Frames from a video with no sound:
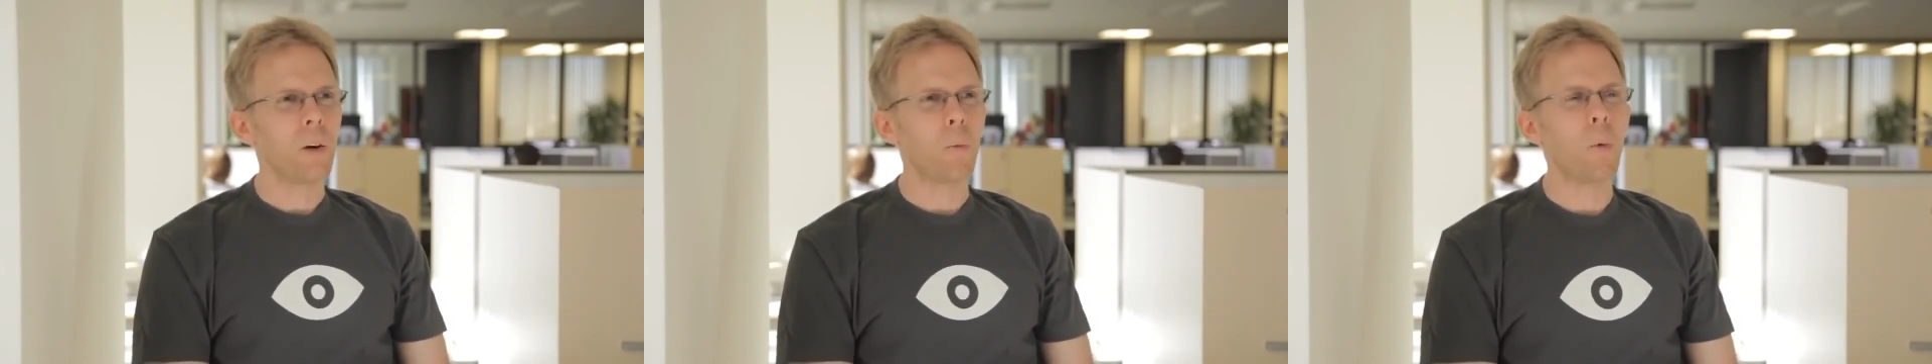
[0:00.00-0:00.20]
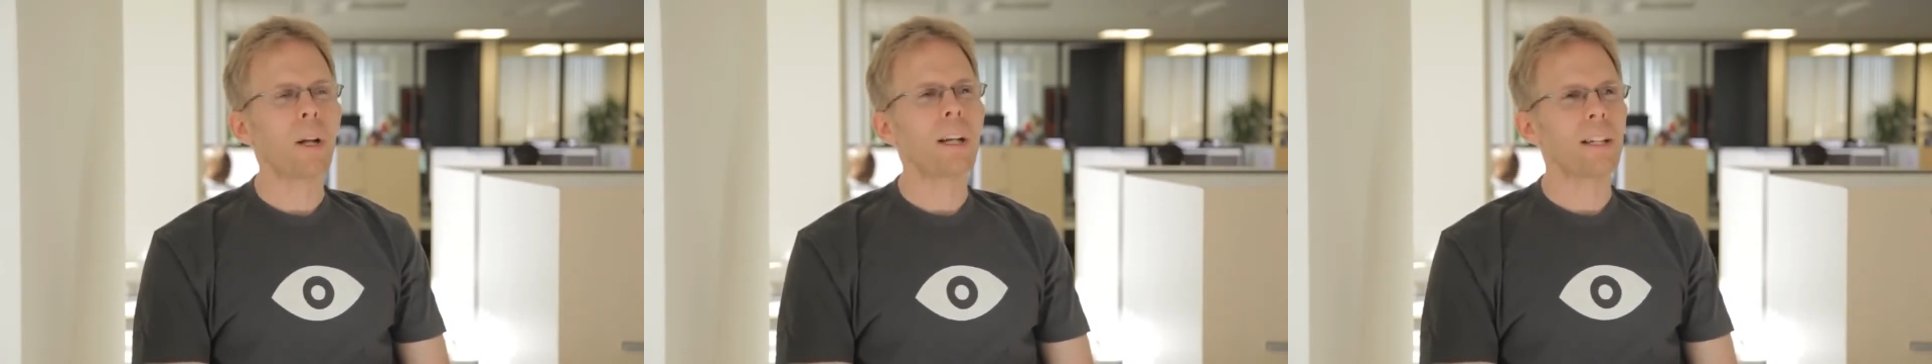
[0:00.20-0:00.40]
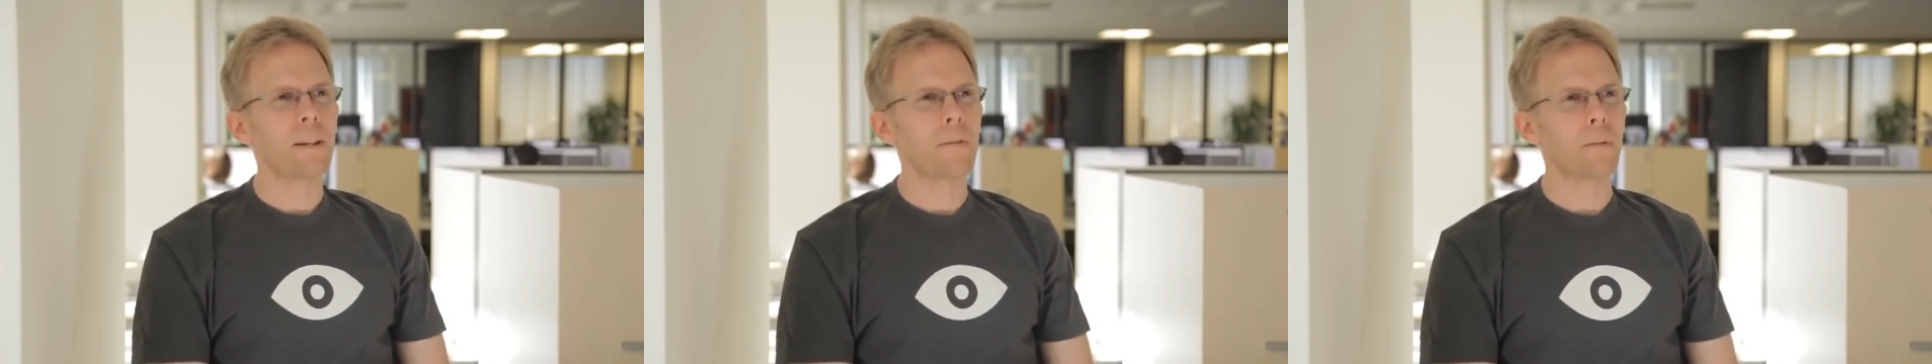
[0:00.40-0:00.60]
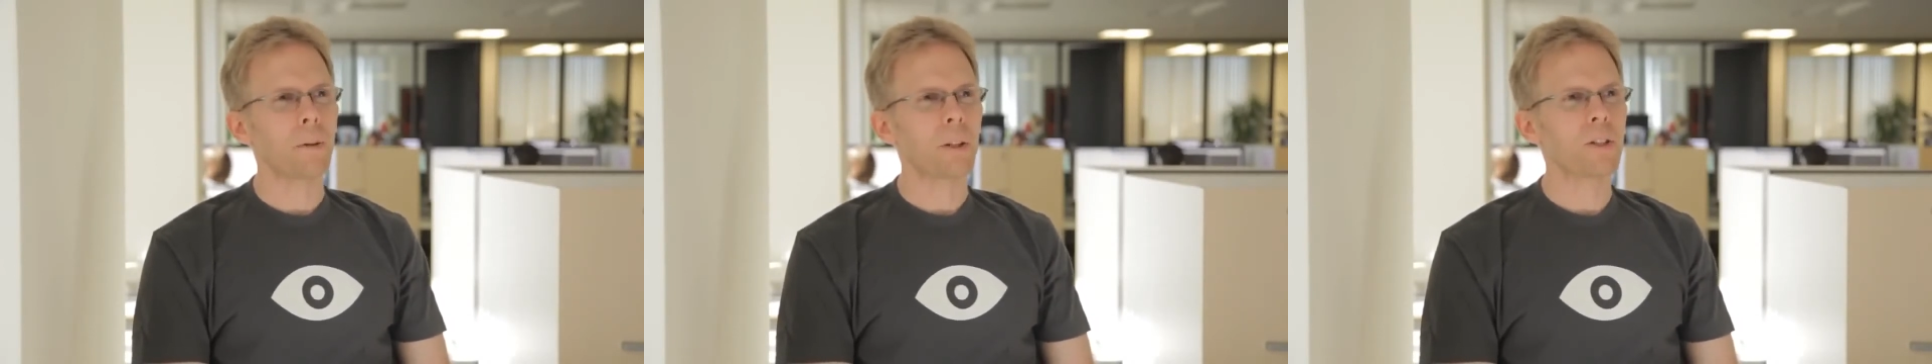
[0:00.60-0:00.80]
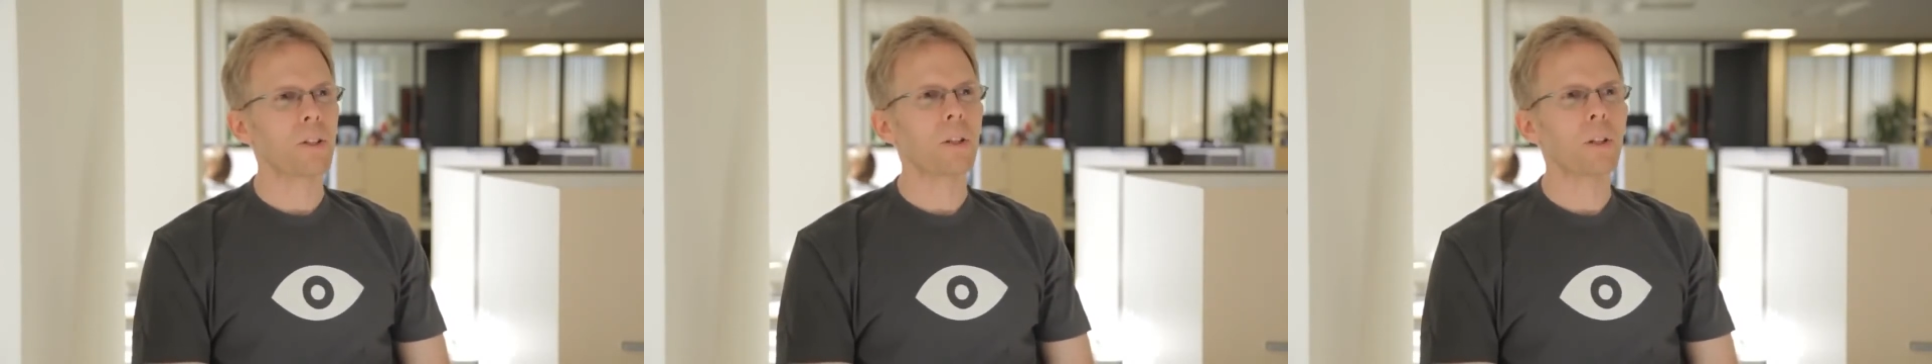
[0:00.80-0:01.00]
what a
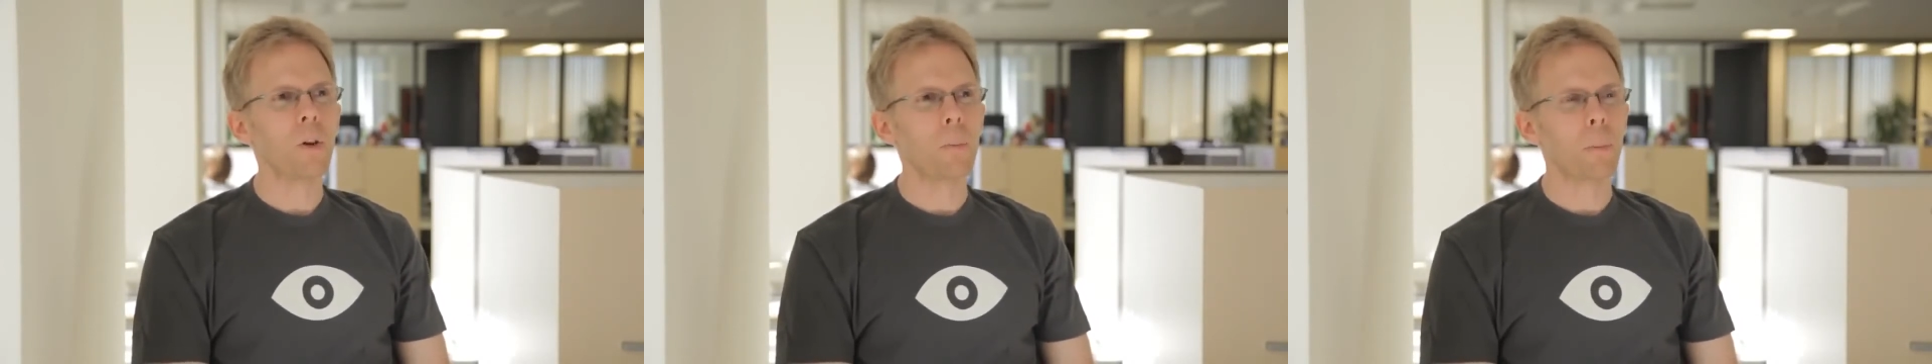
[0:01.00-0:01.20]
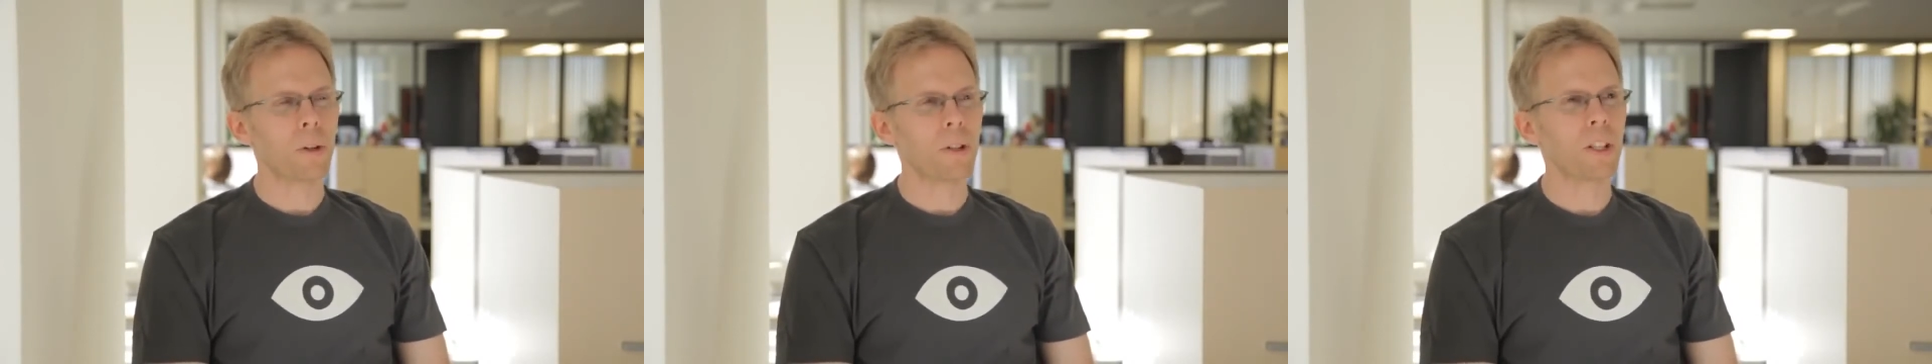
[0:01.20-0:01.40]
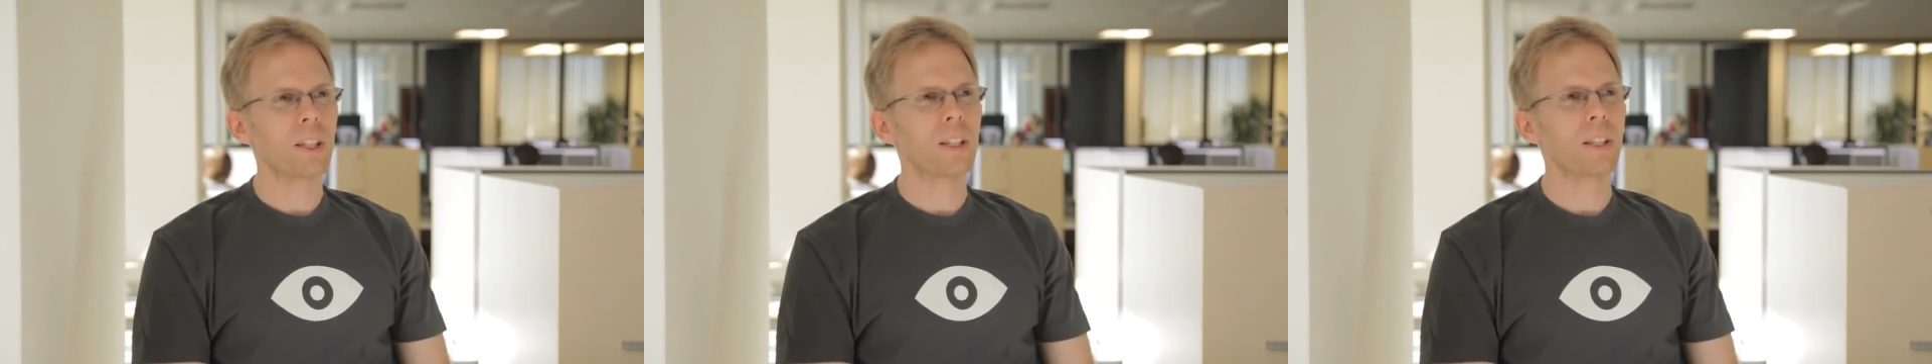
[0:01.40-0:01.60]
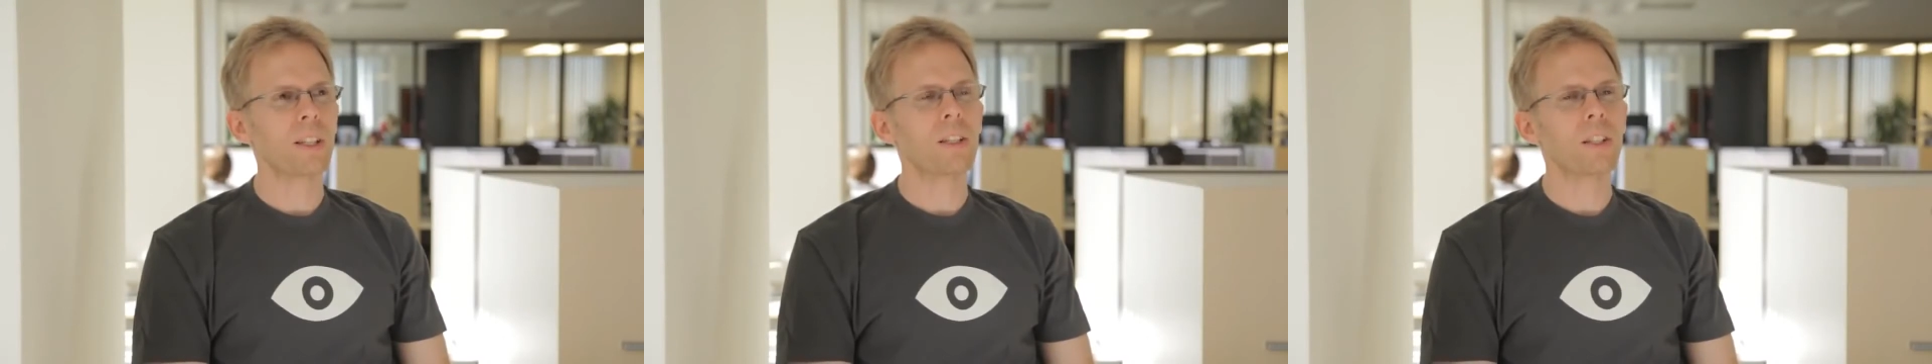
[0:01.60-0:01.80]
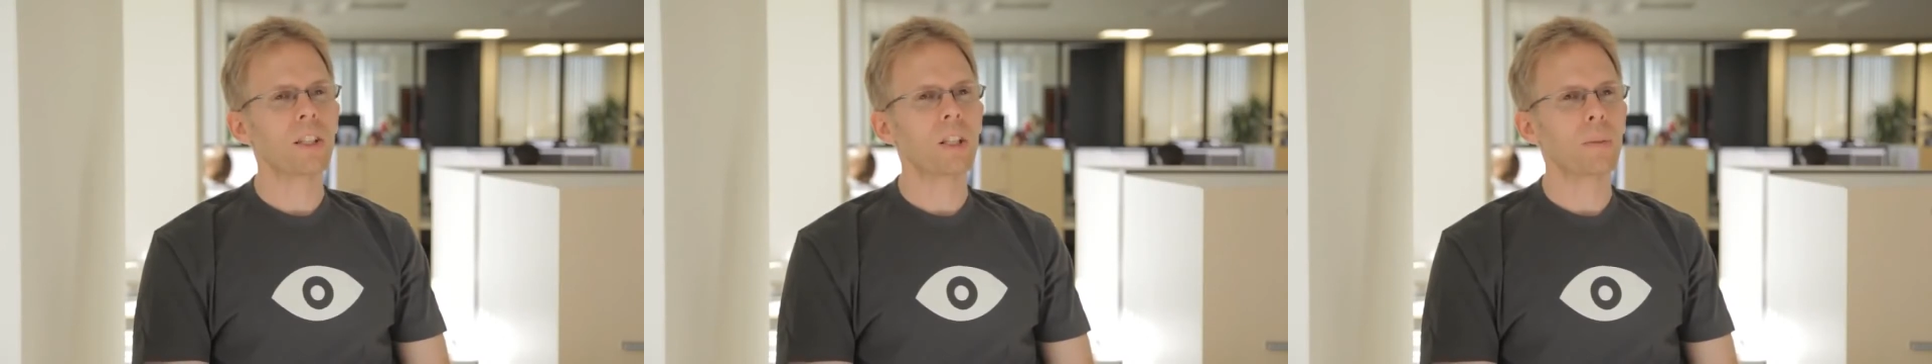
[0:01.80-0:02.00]
difference the low
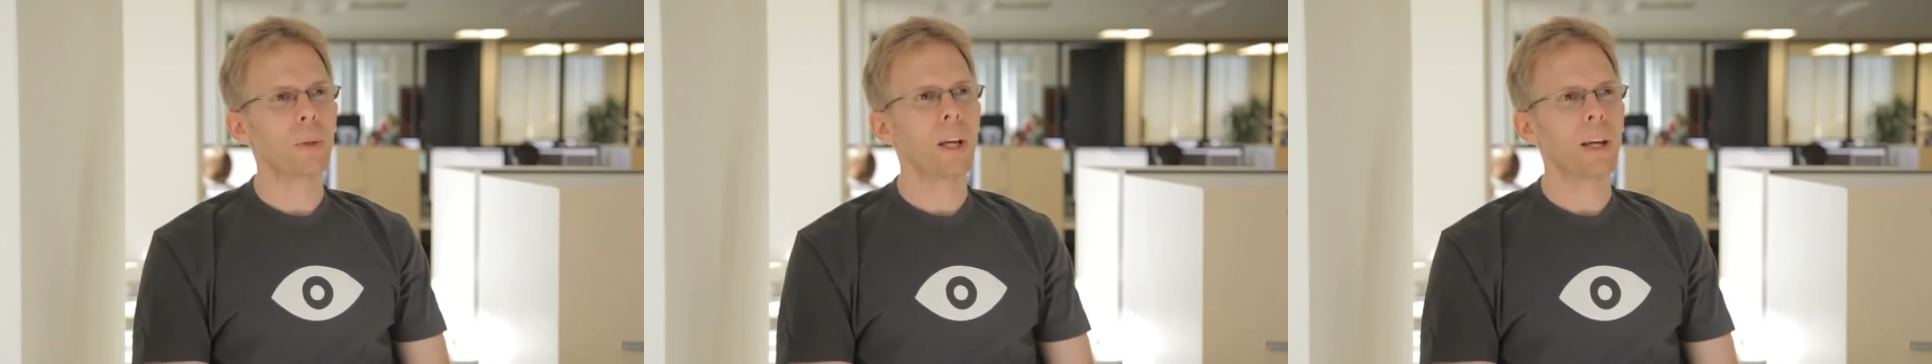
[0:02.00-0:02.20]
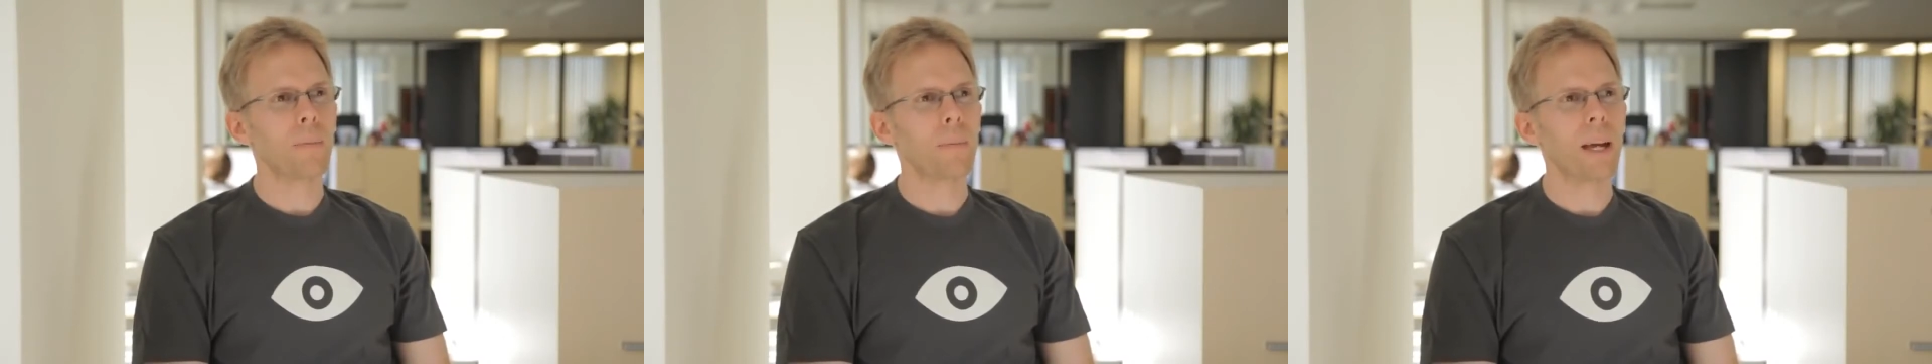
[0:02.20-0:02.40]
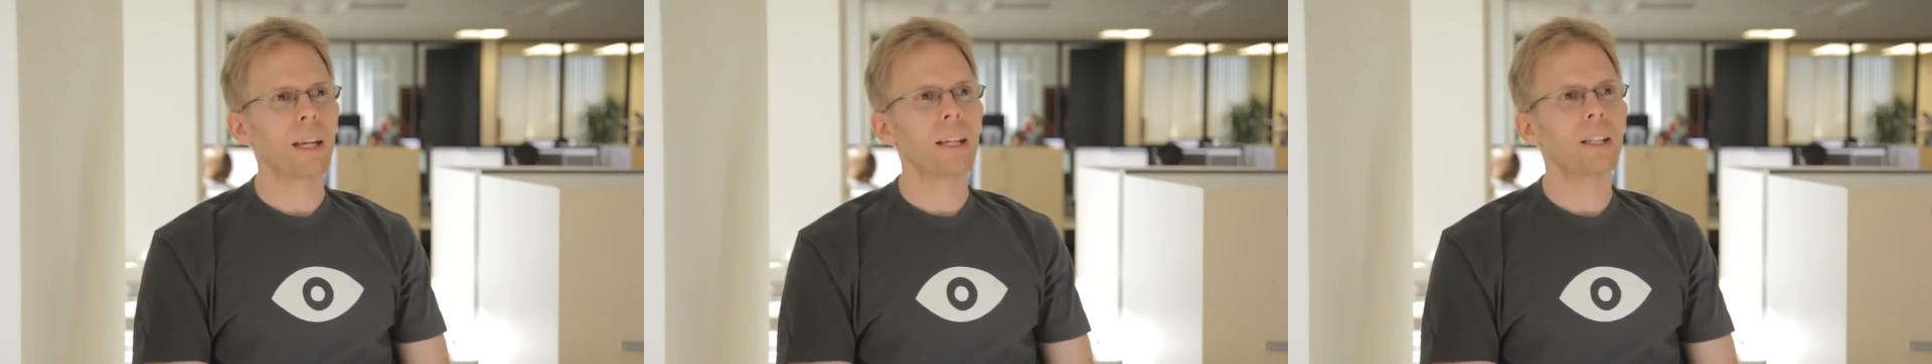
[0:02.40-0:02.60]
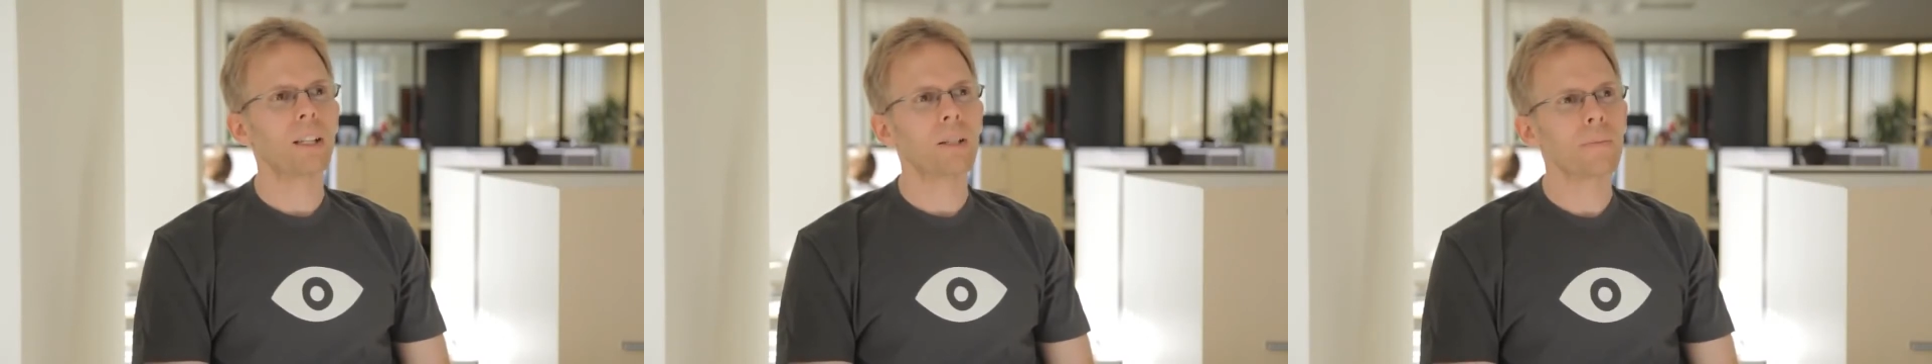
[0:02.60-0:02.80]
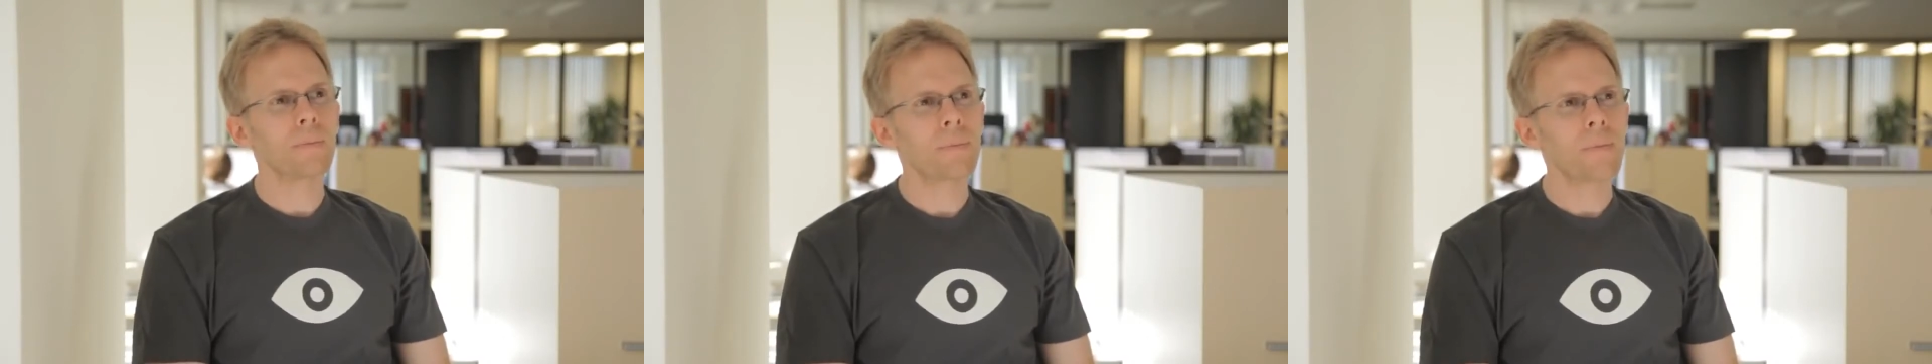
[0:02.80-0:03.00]
persistence display makes.